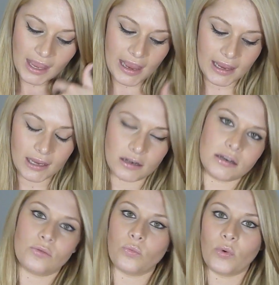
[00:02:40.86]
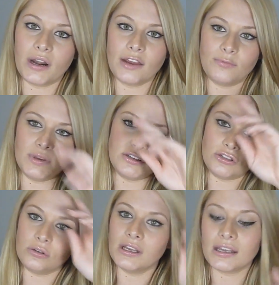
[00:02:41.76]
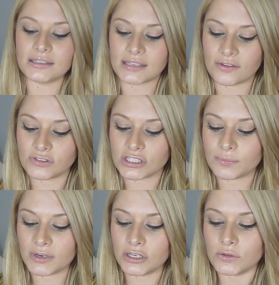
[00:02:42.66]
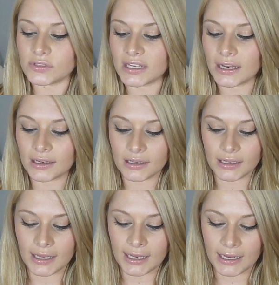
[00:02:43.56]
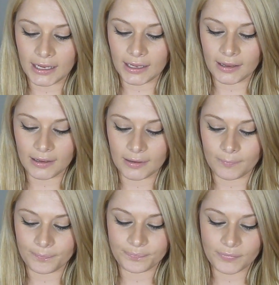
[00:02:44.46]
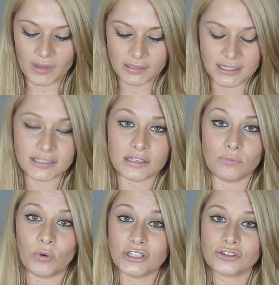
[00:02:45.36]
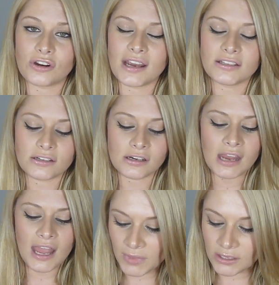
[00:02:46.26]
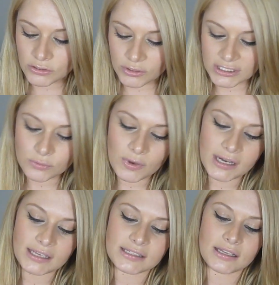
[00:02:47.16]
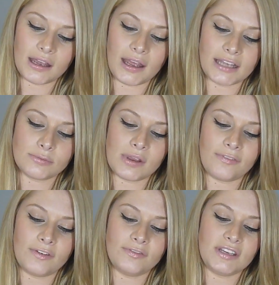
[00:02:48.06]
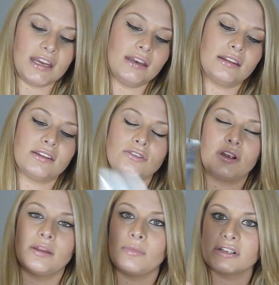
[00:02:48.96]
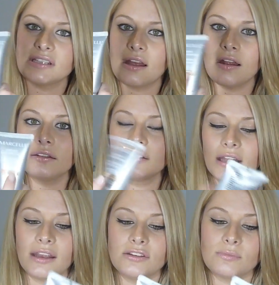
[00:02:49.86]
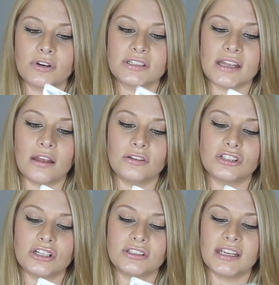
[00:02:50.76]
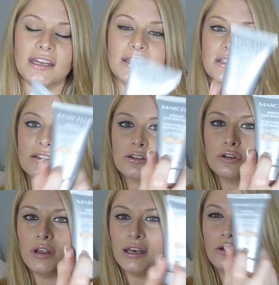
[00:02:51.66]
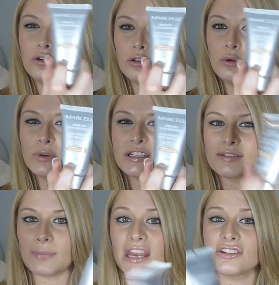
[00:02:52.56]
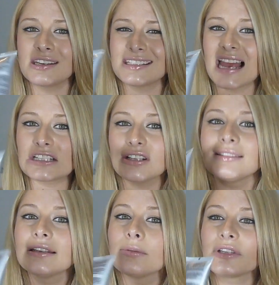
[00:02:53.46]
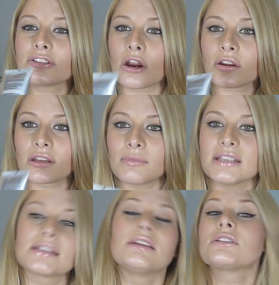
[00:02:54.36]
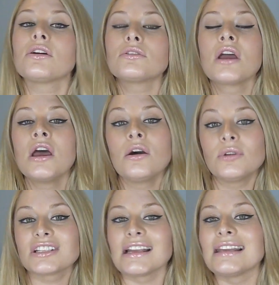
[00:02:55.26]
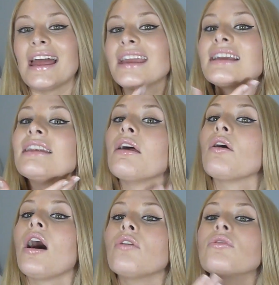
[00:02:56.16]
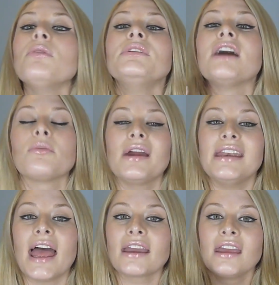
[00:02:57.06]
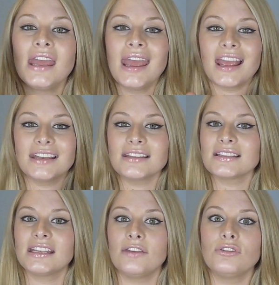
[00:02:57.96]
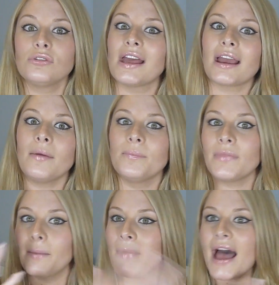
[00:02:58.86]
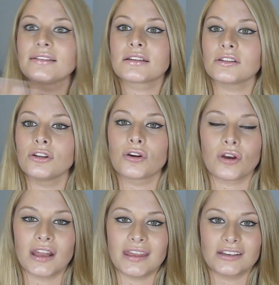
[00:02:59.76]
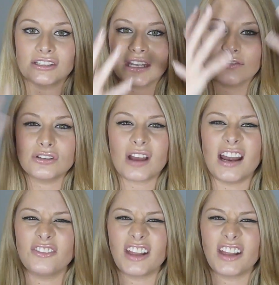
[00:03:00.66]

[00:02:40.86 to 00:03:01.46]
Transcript: and what I've been doing is I've just been using a um, tinted moisturizer. So this one is uh, SPF 15, sorry, the Marcelle, I use Marcelle Sheer Tint. It's luminous beige and it's actually a little bit darker than my skin tone, which I like and I'll rub it down my neck. It doesn't give you like a, a mask look or anything. It just gives you kind of